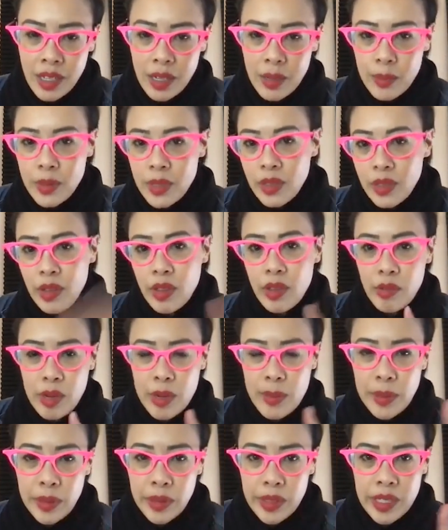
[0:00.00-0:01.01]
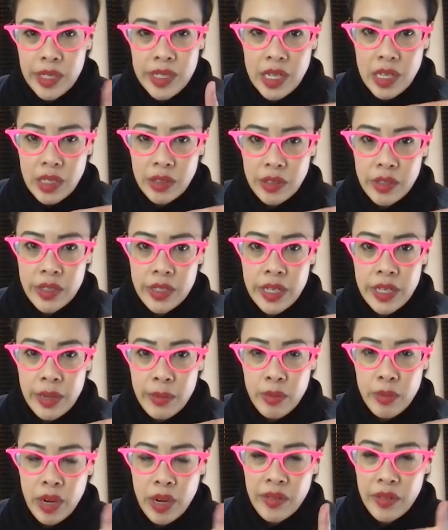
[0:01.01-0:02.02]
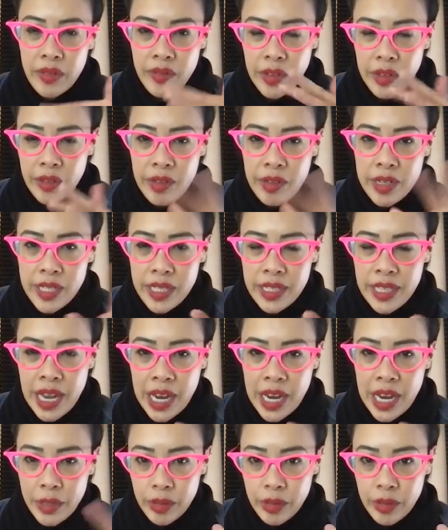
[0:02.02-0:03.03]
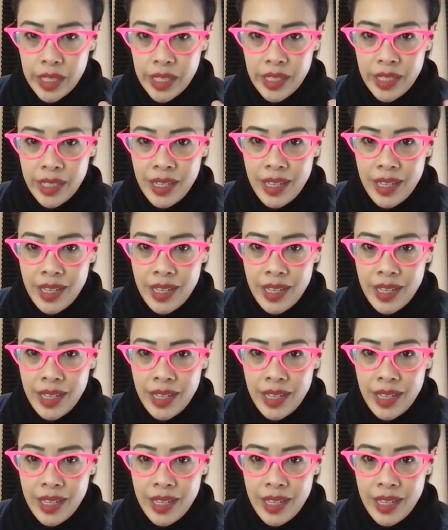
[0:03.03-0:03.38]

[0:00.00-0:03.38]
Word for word: up to three million dollars in private fundraising annually.